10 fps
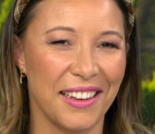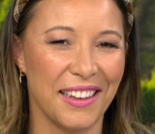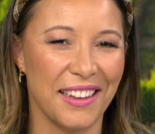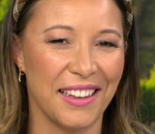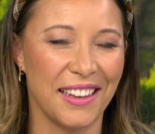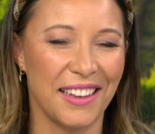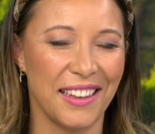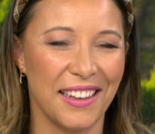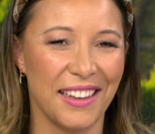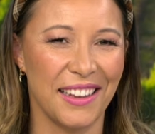
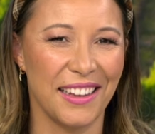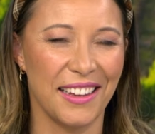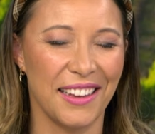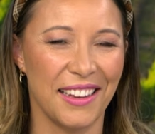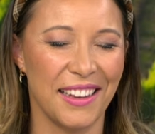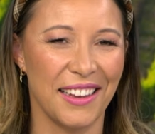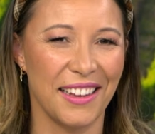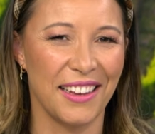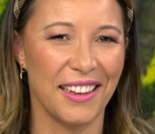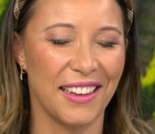
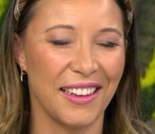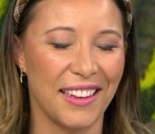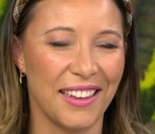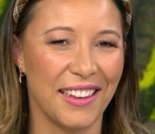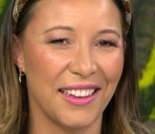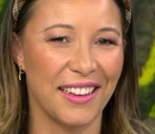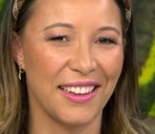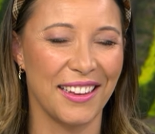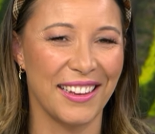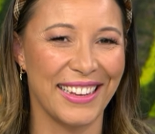
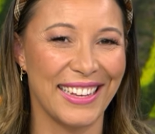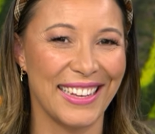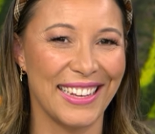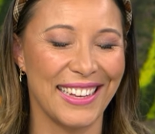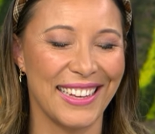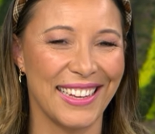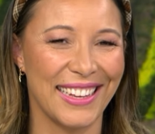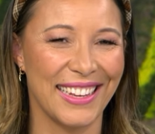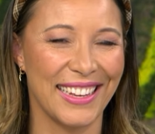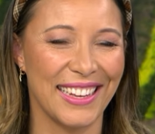
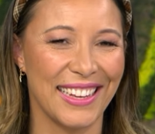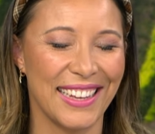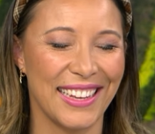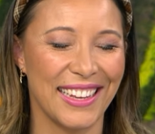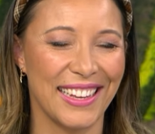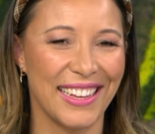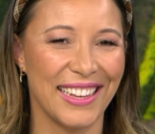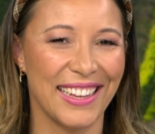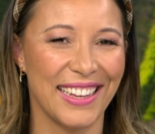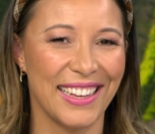
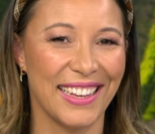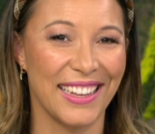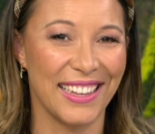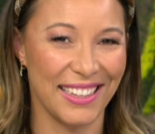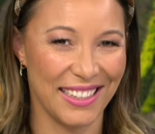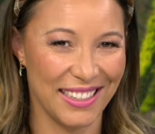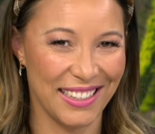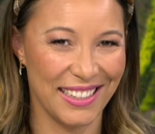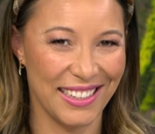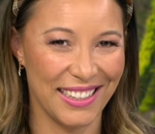
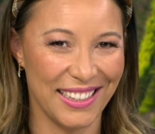(silent)